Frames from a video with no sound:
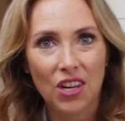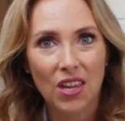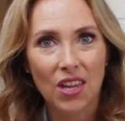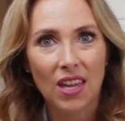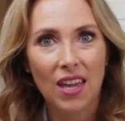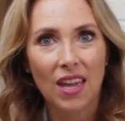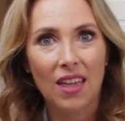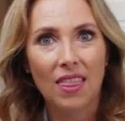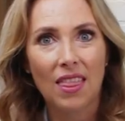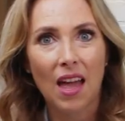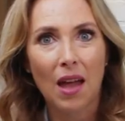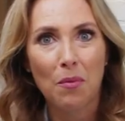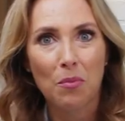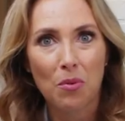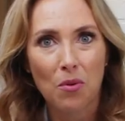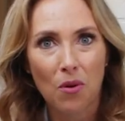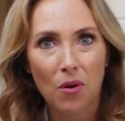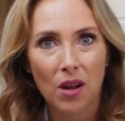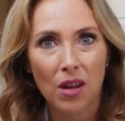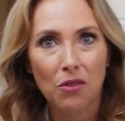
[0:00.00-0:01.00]
chi in that
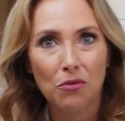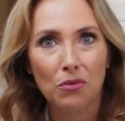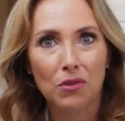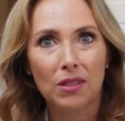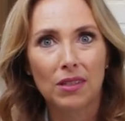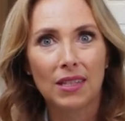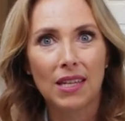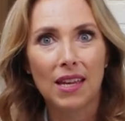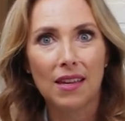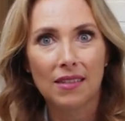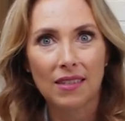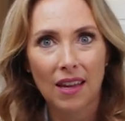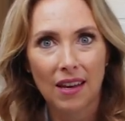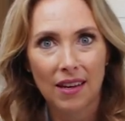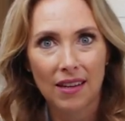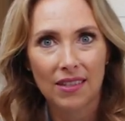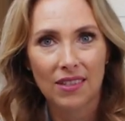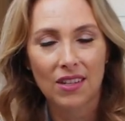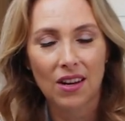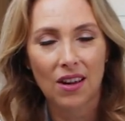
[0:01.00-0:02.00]
point, release any
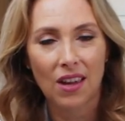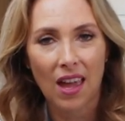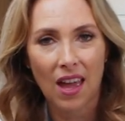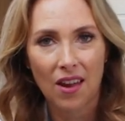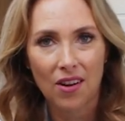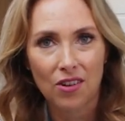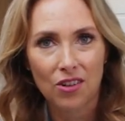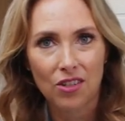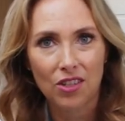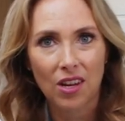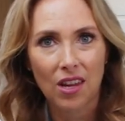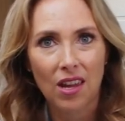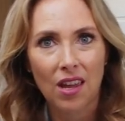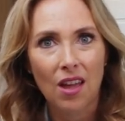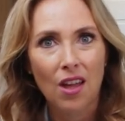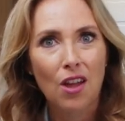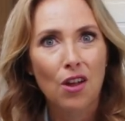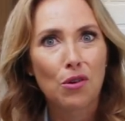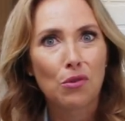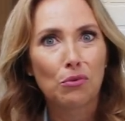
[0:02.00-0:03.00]
stuck energy.
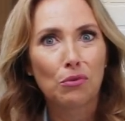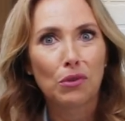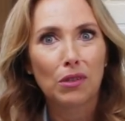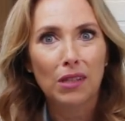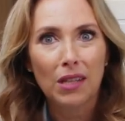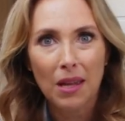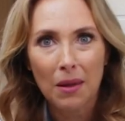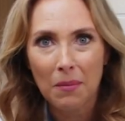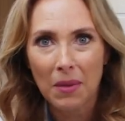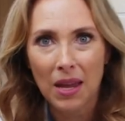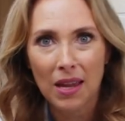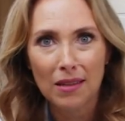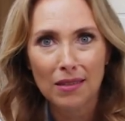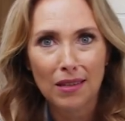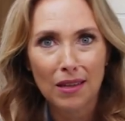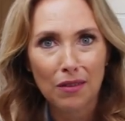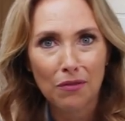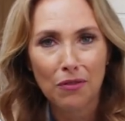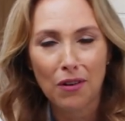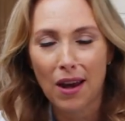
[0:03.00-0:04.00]
Really
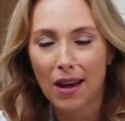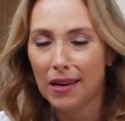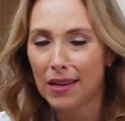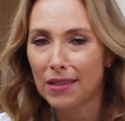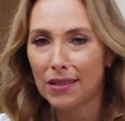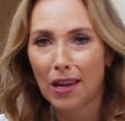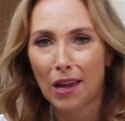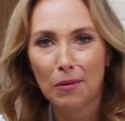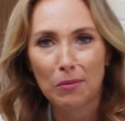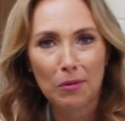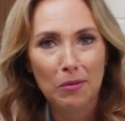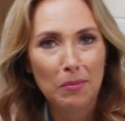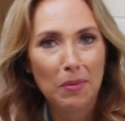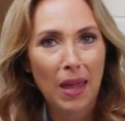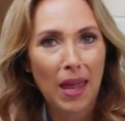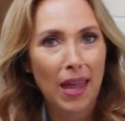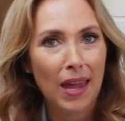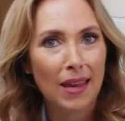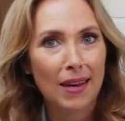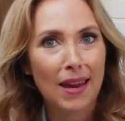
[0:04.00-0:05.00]
amazing for any type of
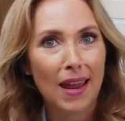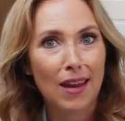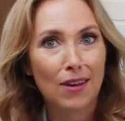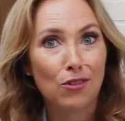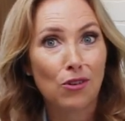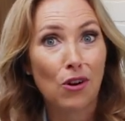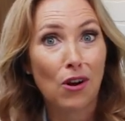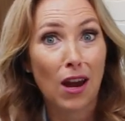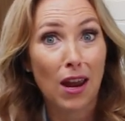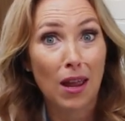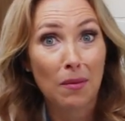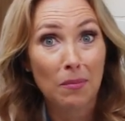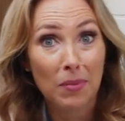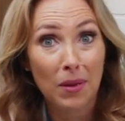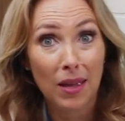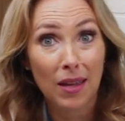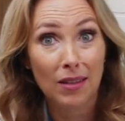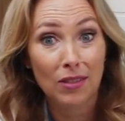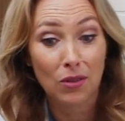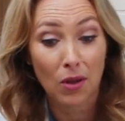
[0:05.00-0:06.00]
pain and
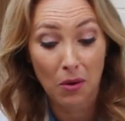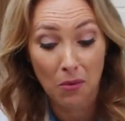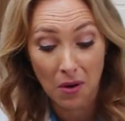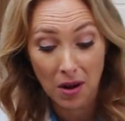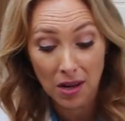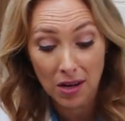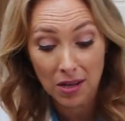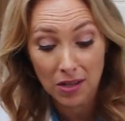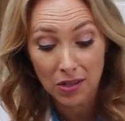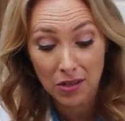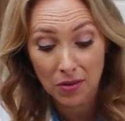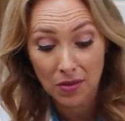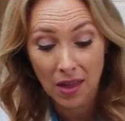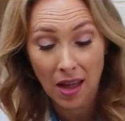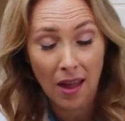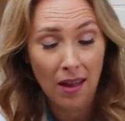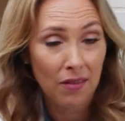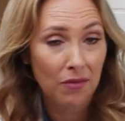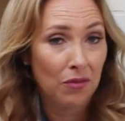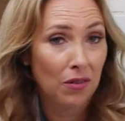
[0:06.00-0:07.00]
cramping. So I want you to do
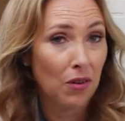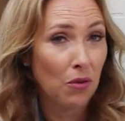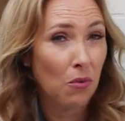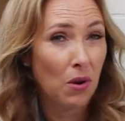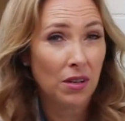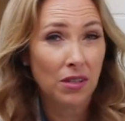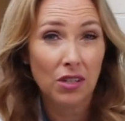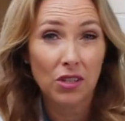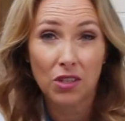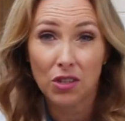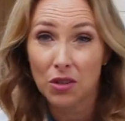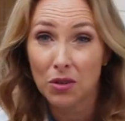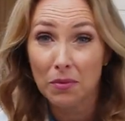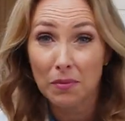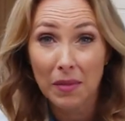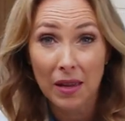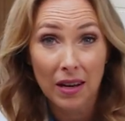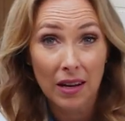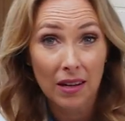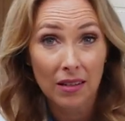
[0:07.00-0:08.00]
that for 1 to 2
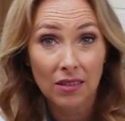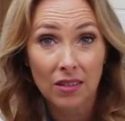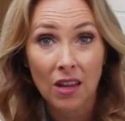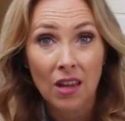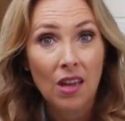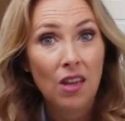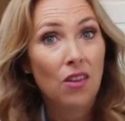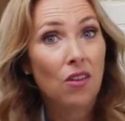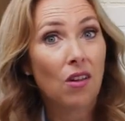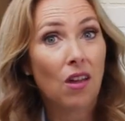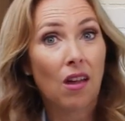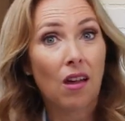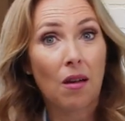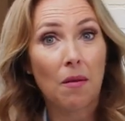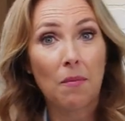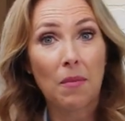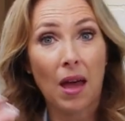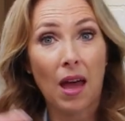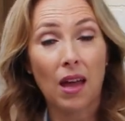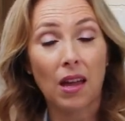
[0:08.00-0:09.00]
minutes. You can come
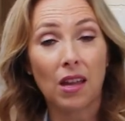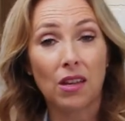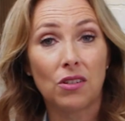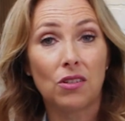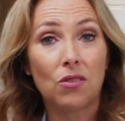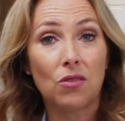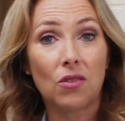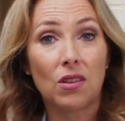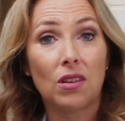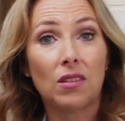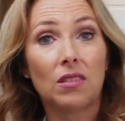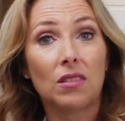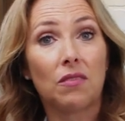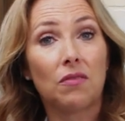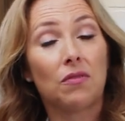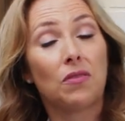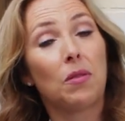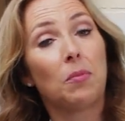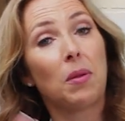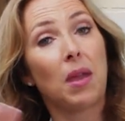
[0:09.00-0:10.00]
back and do this
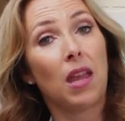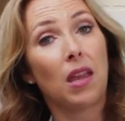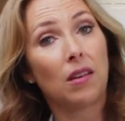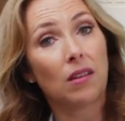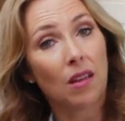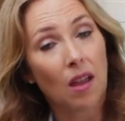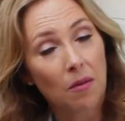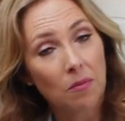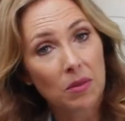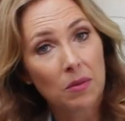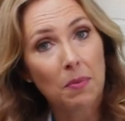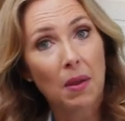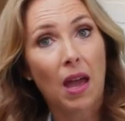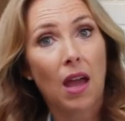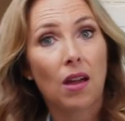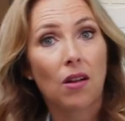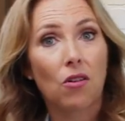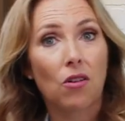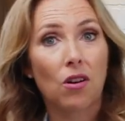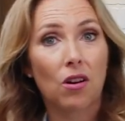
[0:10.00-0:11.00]
if the pain comes
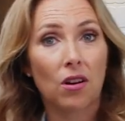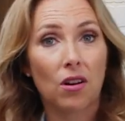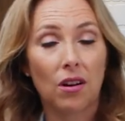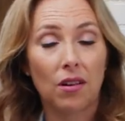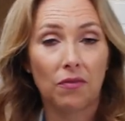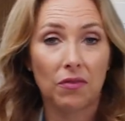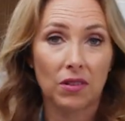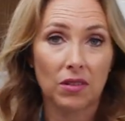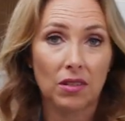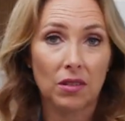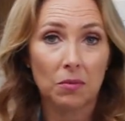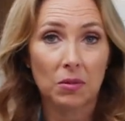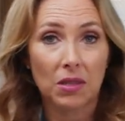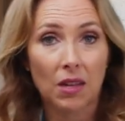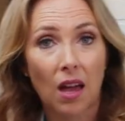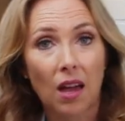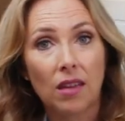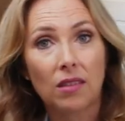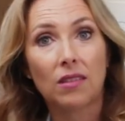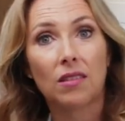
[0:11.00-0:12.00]
back or if it
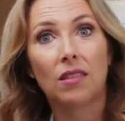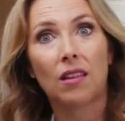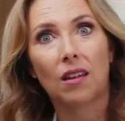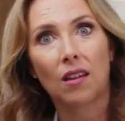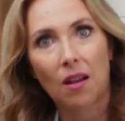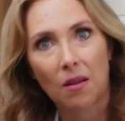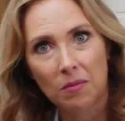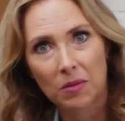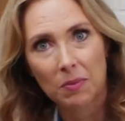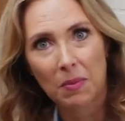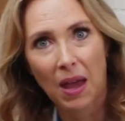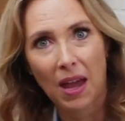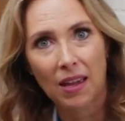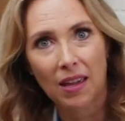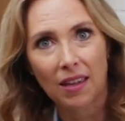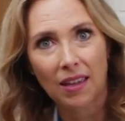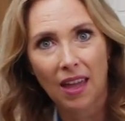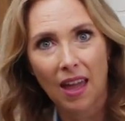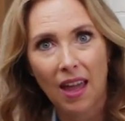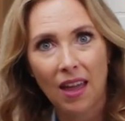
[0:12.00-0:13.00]
subsides and then comes back
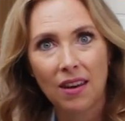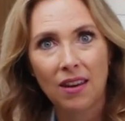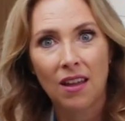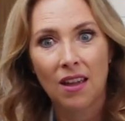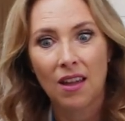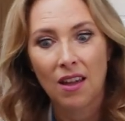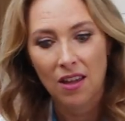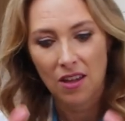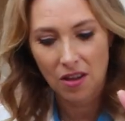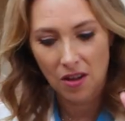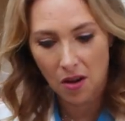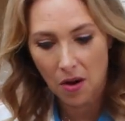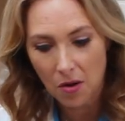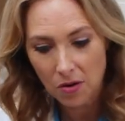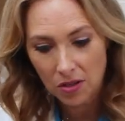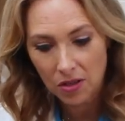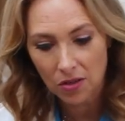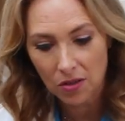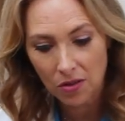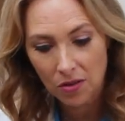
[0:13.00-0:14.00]
again. You go
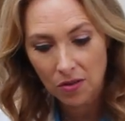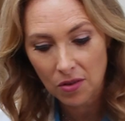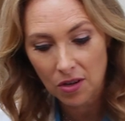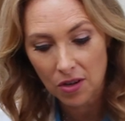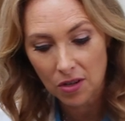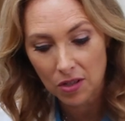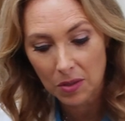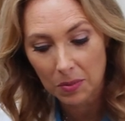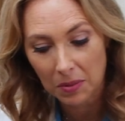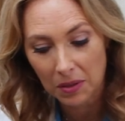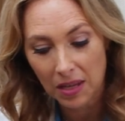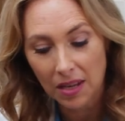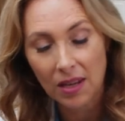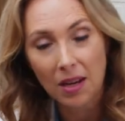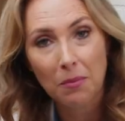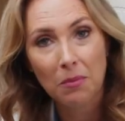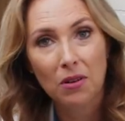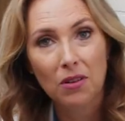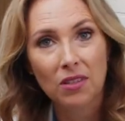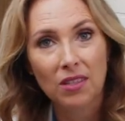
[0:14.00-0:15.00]
to your spleen
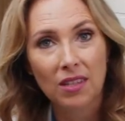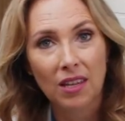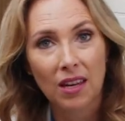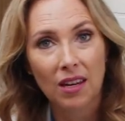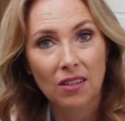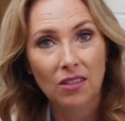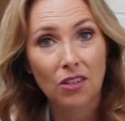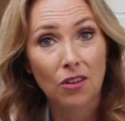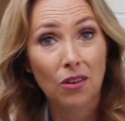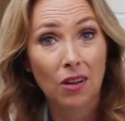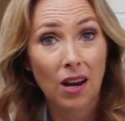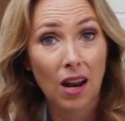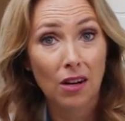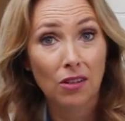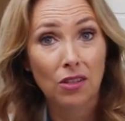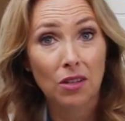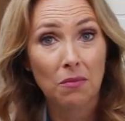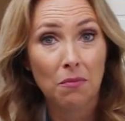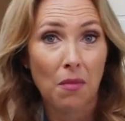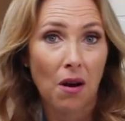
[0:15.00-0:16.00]
number 6. You can
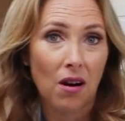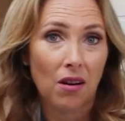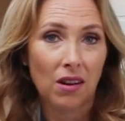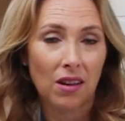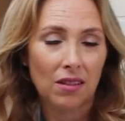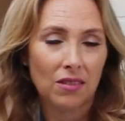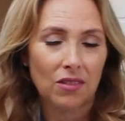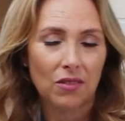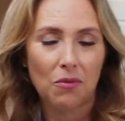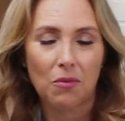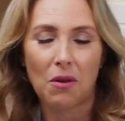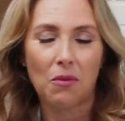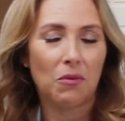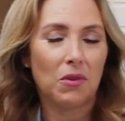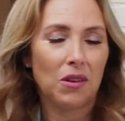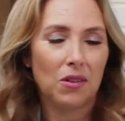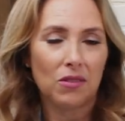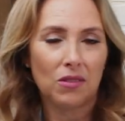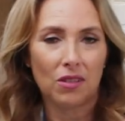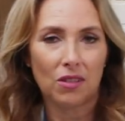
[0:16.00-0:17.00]
actually mark it. So what we
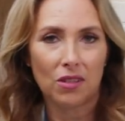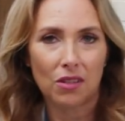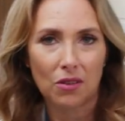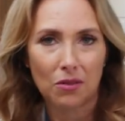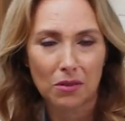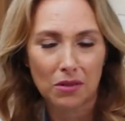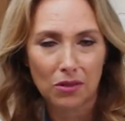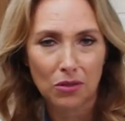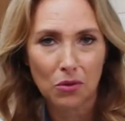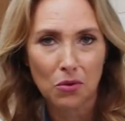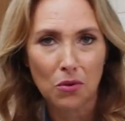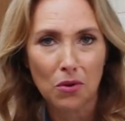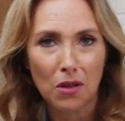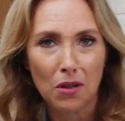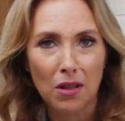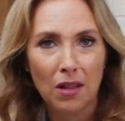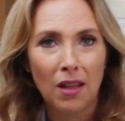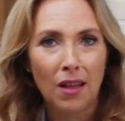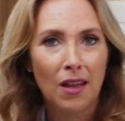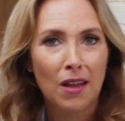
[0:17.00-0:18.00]
used to do in
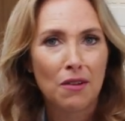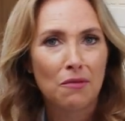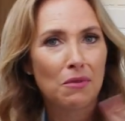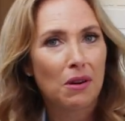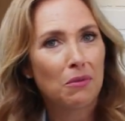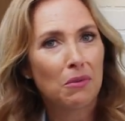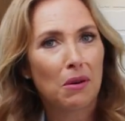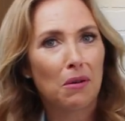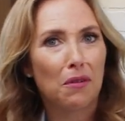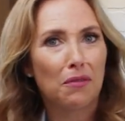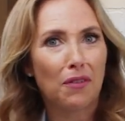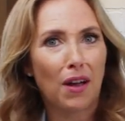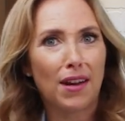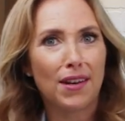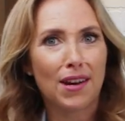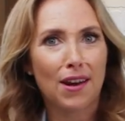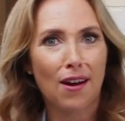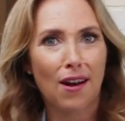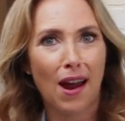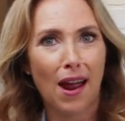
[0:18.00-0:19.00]
school when we were
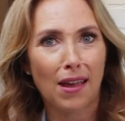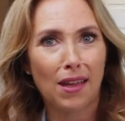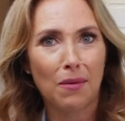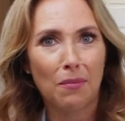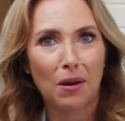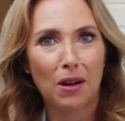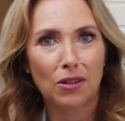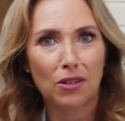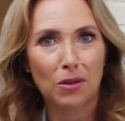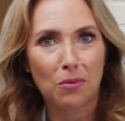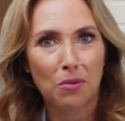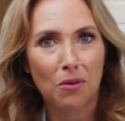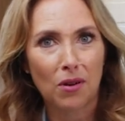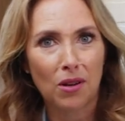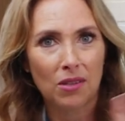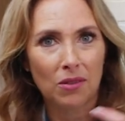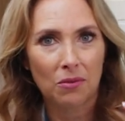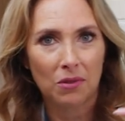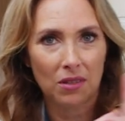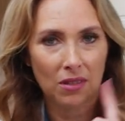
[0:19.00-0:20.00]
finding our acupuncture
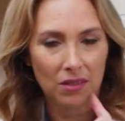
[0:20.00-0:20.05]
points, we